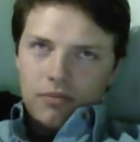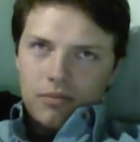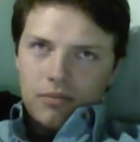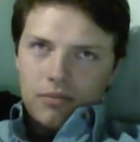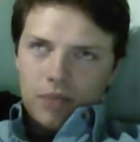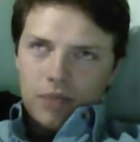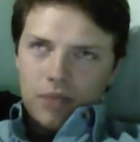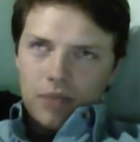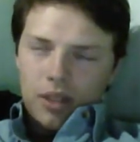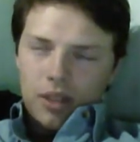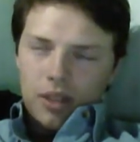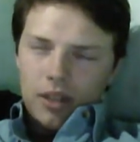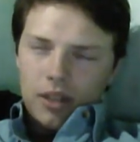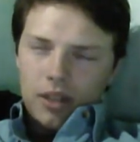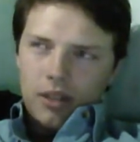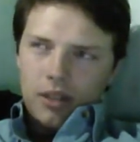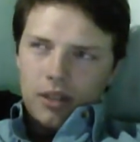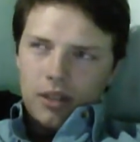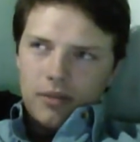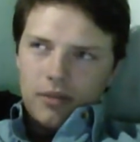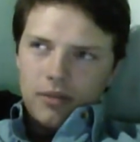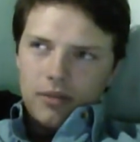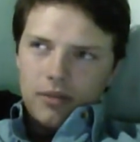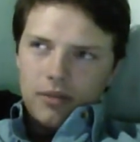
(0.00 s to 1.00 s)
my
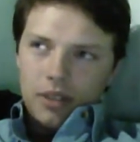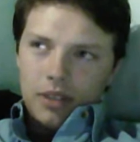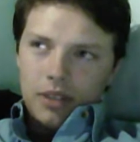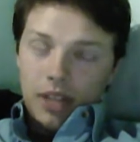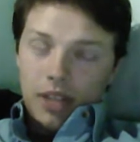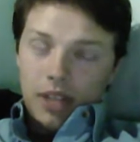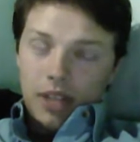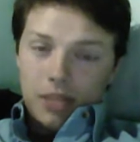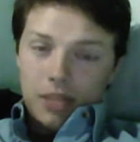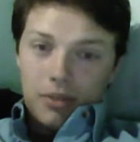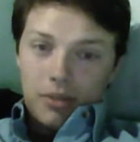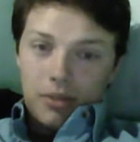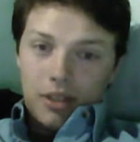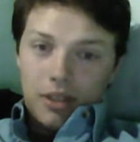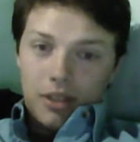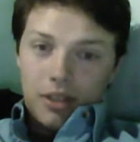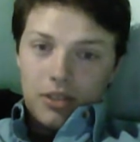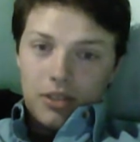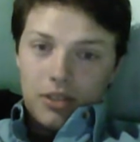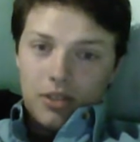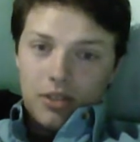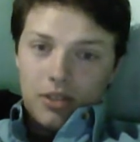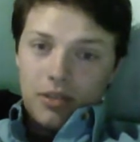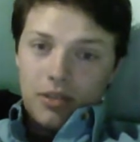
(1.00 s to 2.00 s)
last blog
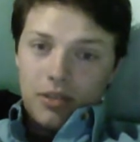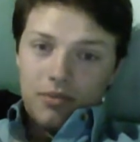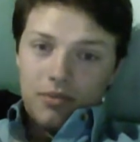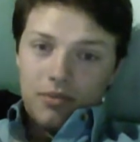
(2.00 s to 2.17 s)
entry